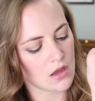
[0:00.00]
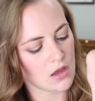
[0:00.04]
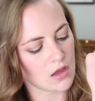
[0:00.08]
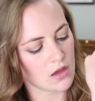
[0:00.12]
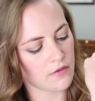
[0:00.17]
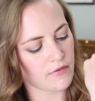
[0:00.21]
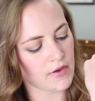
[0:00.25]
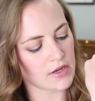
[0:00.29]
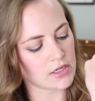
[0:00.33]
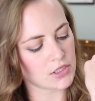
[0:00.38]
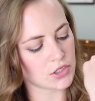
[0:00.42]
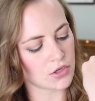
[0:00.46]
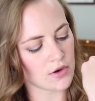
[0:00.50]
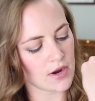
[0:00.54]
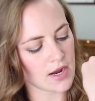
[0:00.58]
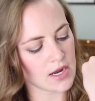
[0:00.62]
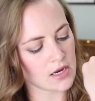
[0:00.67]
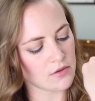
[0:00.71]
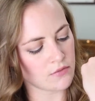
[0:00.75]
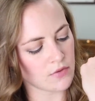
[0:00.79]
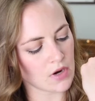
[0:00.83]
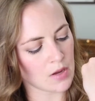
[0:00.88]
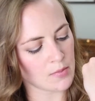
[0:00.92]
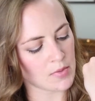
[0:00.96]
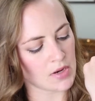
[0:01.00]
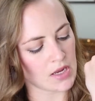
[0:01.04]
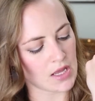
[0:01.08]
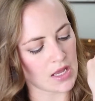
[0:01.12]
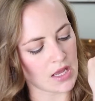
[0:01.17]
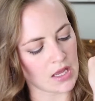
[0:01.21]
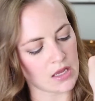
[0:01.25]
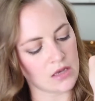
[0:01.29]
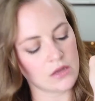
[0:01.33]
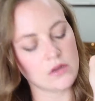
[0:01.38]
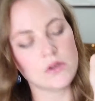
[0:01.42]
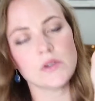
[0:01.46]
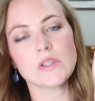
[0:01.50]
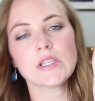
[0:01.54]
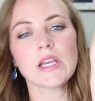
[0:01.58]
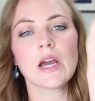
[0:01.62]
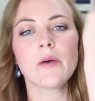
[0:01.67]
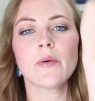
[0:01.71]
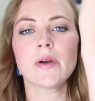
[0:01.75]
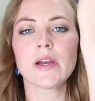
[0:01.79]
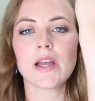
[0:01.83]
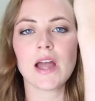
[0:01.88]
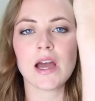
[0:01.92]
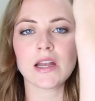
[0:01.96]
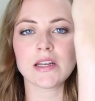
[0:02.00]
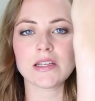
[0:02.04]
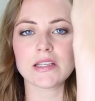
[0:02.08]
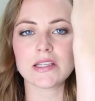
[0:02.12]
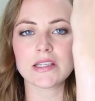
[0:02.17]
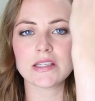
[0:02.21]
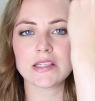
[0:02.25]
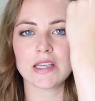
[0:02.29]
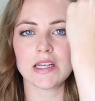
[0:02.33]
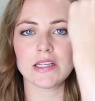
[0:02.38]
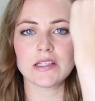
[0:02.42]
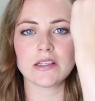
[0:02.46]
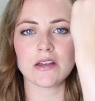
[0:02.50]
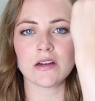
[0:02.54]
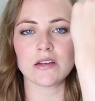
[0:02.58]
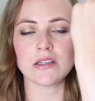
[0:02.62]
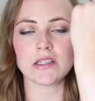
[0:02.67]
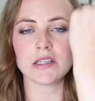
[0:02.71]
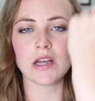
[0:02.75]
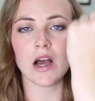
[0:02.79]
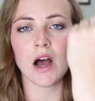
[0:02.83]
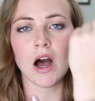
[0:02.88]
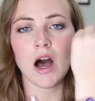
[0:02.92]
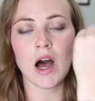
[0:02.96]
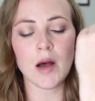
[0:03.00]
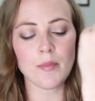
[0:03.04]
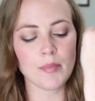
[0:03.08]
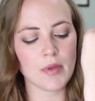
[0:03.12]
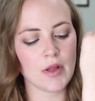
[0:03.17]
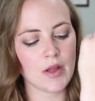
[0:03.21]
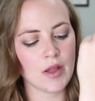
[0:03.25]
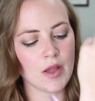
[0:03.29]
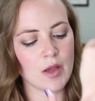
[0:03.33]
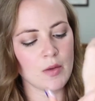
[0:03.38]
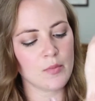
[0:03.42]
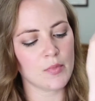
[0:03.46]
if I try and rub it in, you see how it kind of sits on top,